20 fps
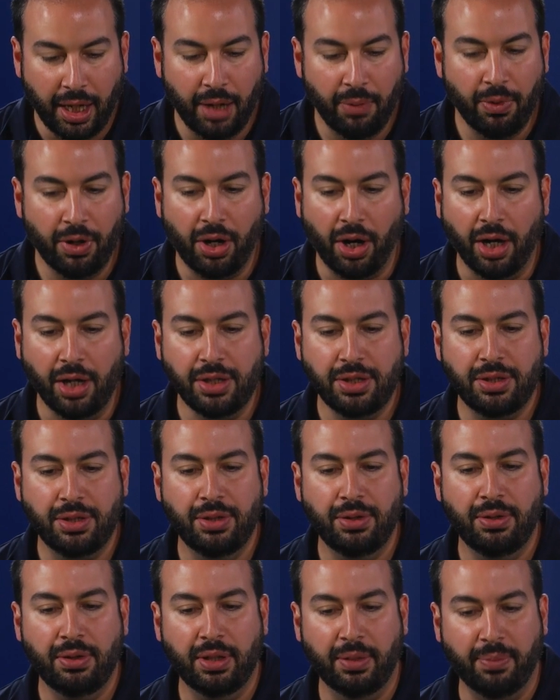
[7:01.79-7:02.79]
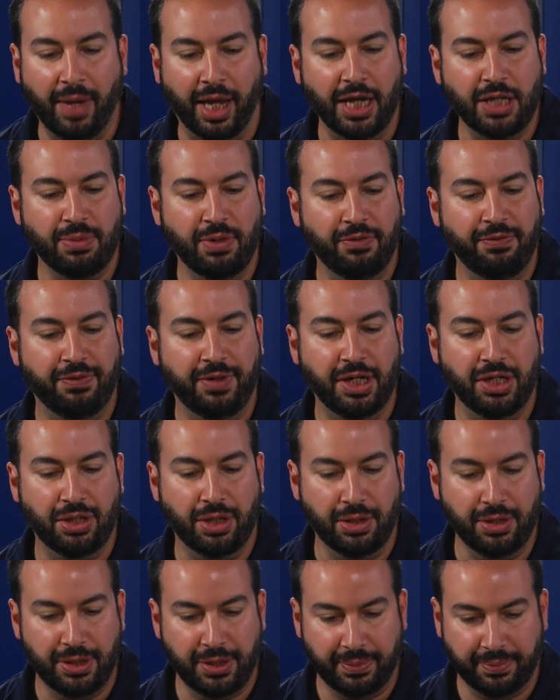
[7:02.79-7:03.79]
regards to the management
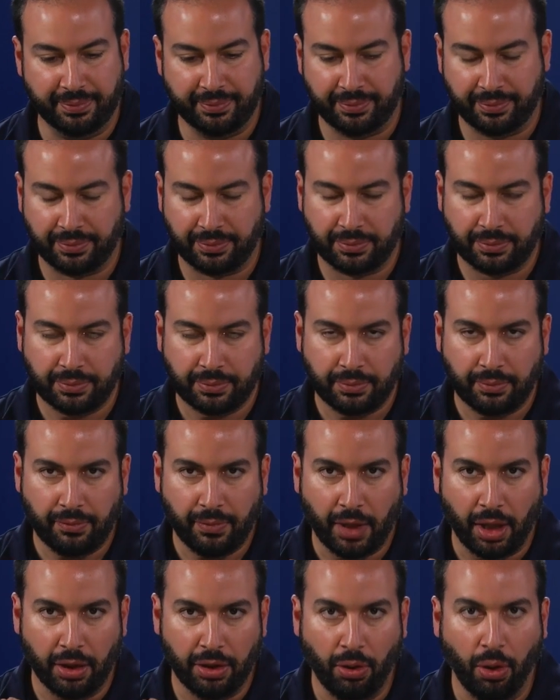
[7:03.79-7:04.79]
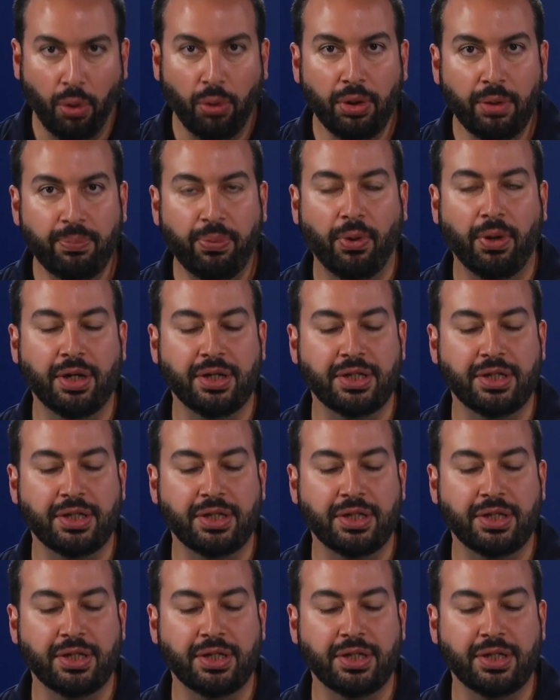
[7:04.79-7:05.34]
features, the whole importance